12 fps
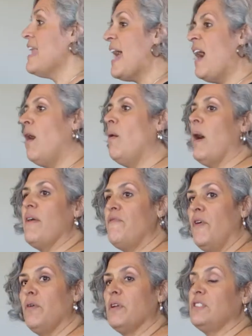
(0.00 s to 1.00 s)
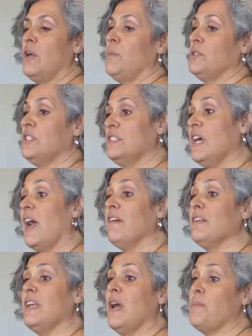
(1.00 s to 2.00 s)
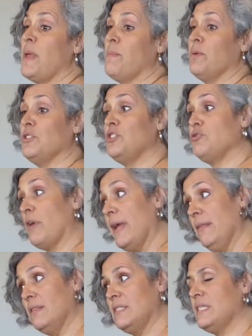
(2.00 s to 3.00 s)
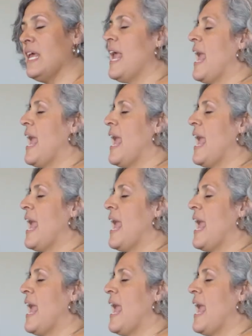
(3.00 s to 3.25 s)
now I focus almost entirely on people's strengths